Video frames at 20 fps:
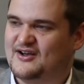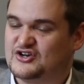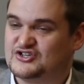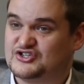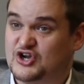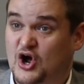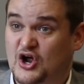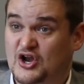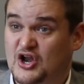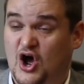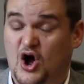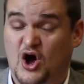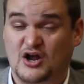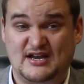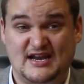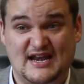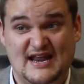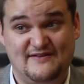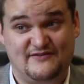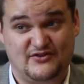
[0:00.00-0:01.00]
Because I
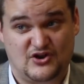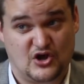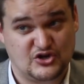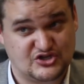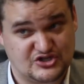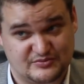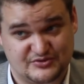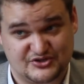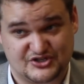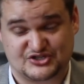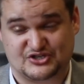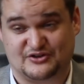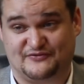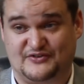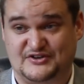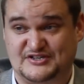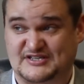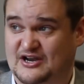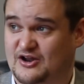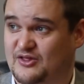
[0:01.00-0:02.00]
didn't even know some of the
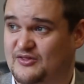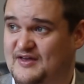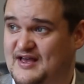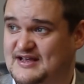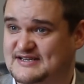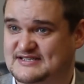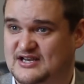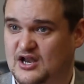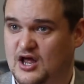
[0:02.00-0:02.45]
stuff you said on this.